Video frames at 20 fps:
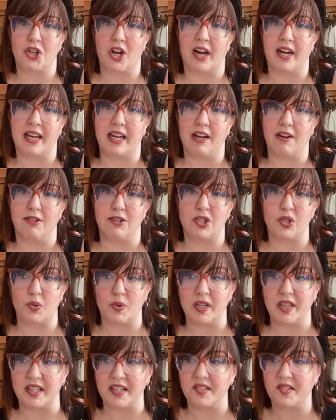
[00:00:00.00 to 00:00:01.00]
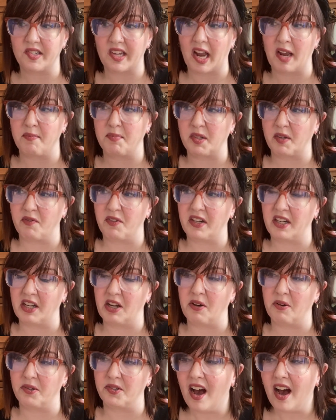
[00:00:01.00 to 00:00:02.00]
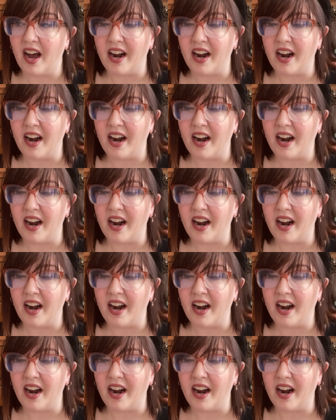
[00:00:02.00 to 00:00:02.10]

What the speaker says: on here doing these types of videos.